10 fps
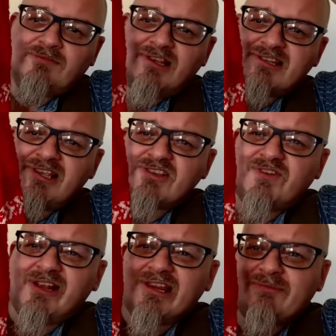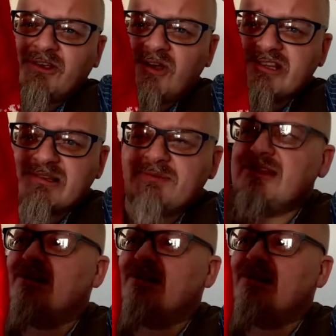I say it's wrinkly because it's been in a